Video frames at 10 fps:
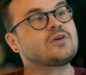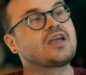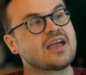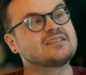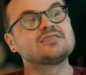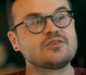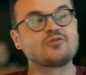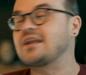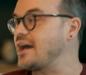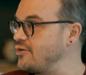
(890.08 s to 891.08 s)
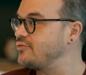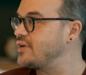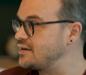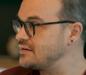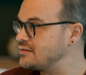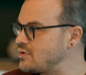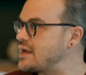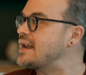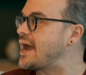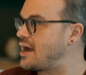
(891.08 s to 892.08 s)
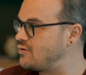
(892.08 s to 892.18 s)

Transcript: We can't deliver an alpha right now